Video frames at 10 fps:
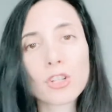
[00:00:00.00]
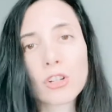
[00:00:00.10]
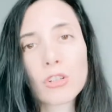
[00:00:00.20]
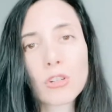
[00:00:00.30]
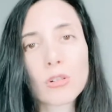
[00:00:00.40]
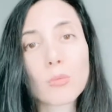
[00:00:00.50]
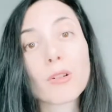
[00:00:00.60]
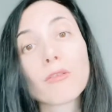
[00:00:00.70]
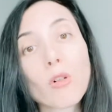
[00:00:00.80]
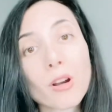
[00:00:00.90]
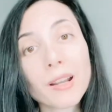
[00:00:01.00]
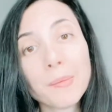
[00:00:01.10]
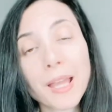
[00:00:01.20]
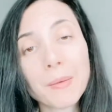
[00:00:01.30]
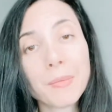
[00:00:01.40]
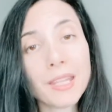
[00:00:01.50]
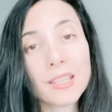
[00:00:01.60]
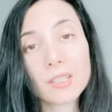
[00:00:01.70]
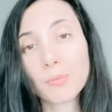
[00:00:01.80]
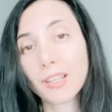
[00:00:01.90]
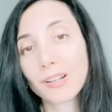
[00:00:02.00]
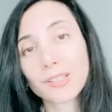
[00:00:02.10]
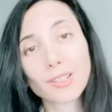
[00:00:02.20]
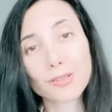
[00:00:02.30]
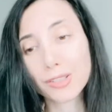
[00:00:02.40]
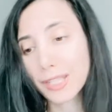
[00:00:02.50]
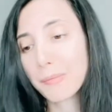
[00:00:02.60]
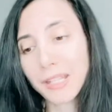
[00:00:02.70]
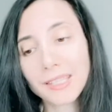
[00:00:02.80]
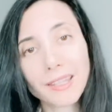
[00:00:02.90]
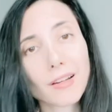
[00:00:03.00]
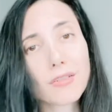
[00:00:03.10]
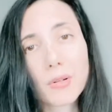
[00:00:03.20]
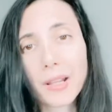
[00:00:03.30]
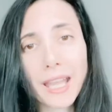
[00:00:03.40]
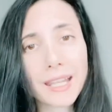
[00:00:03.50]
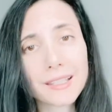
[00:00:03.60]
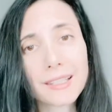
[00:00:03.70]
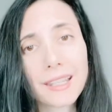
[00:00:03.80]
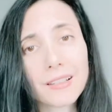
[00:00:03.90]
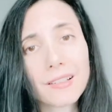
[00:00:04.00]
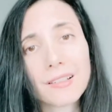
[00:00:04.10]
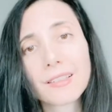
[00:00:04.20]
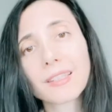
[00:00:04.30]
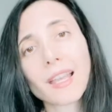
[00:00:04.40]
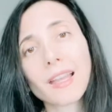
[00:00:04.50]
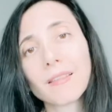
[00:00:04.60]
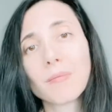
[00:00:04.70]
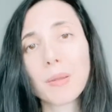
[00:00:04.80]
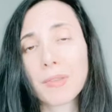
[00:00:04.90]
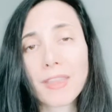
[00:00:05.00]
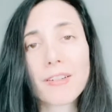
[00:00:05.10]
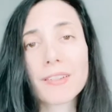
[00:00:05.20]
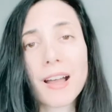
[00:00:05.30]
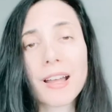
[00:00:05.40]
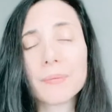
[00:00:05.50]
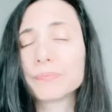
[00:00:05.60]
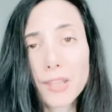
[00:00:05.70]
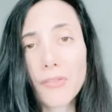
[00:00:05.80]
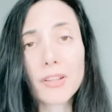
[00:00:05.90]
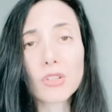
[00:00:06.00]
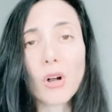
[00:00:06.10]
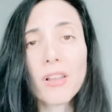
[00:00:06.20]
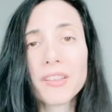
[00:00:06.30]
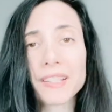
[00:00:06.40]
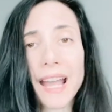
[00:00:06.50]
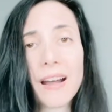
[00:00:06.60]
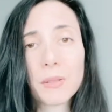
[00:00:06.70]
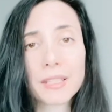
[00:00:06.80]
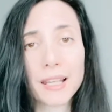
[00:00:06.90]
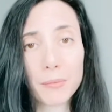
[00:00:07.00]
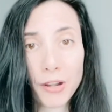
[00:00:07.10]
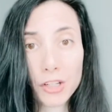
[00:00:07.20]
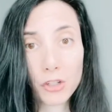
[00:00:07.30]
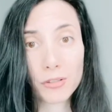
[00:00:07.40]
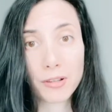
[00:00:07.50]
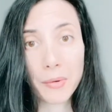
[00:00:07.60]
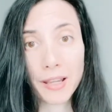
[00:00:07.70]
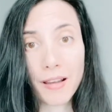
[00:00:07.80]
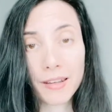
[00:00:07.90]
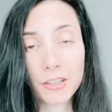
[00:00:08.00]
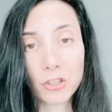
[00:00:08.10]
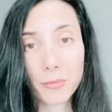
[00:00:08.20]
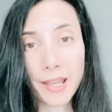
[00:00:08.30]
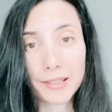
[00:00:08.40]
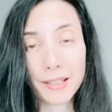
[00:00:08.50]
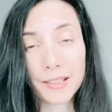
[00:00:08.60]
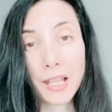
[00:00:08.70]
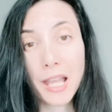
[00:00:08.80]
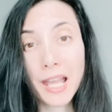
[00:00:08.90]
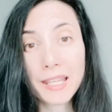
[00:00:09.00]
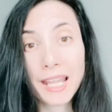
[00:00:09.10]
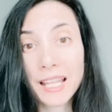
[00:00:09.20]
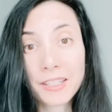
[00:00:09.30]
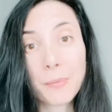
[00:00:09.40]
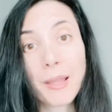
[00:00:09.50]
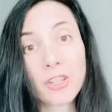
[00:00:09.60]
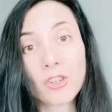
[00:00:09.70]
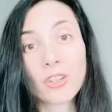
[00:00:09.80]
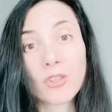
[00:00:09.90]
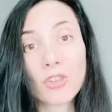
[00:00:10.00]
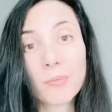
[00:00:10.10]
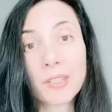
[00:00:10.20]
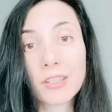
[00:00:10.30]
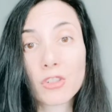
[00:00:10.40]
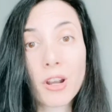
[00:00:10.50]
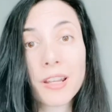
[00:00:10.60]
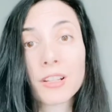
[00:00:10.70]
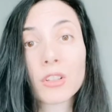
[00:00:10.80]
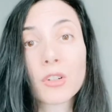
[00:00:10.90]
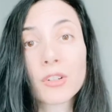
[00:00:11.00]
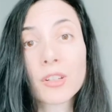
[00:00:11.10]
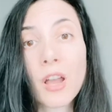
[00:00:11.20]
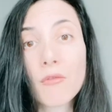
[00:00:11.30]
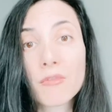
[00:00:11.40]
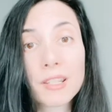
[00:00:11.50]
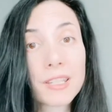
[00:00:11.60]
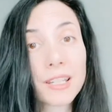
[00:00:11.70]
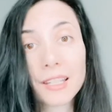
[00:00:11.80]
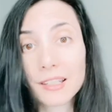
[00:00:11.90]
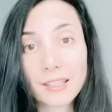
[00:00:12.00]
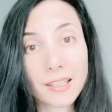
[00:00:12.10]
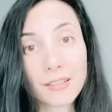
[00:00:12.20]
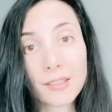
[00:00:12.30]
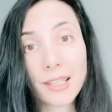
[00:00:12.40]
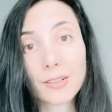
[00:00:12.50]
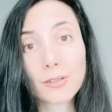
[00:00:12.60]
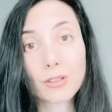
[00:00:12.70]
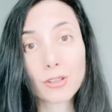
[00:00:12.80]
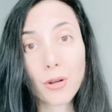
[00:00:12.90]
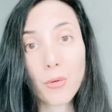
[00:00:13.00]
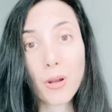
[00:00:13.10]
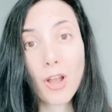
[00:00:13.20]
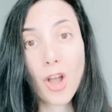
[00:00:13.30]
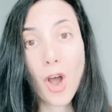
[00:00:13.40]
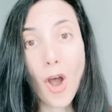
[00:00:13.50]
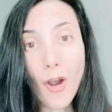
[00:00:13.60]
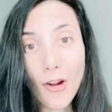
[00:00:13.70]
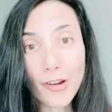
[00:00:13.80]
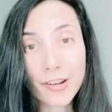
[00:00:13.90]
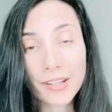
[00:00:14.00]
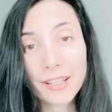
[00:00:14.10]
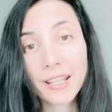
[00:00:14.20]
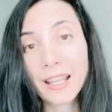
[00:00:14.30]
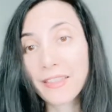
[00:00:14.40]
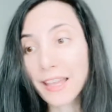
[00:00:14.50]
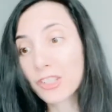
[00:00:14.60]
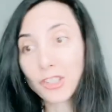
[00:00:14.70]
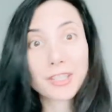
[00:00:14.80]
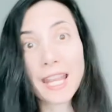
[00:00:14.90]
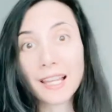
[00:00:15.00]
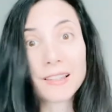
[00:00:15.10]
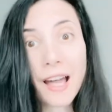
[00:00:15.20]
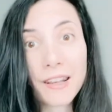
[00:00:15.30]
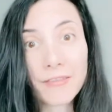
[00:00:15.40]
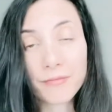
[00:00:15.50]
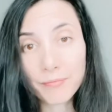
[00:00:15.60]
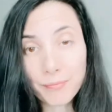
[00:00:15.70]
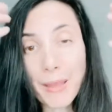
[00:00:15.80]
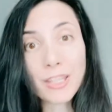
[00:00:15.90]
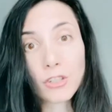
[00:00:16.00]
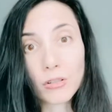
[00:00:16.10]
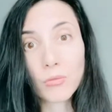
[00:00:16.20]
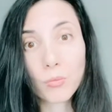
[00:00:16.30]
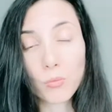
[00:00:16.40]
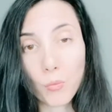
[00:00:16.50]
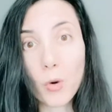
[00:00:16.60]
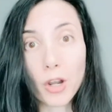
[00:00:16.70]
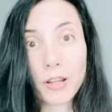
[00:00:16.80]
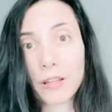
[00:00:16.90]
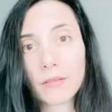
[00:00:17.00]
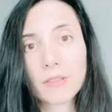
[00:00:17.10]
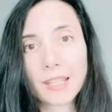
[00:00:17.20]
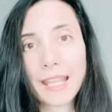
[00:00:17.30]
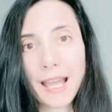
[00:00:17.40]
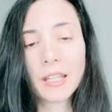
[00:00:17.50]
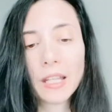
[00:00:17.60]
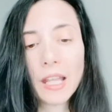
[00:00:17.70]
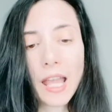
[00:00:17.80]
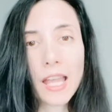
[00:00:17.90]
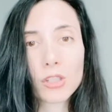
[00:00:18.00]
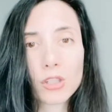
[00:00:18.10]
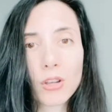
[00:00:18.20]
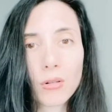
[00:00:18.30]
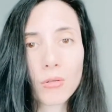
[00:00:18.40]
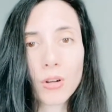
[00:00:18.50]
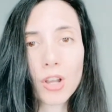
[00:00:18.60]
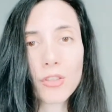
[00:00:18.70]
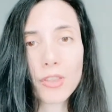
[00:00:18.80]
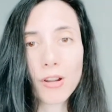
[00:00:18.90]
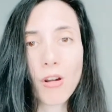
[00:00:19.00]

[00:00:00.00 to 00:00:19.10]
to perform at meets, because there's teammates there who are getting skills and maybe they're not. There's all these outside pressures going on in gymnastics. Not to mention your gymnast is trying to learn ridiculous skills that are so hard that just take a lot of mental work to get. And so there's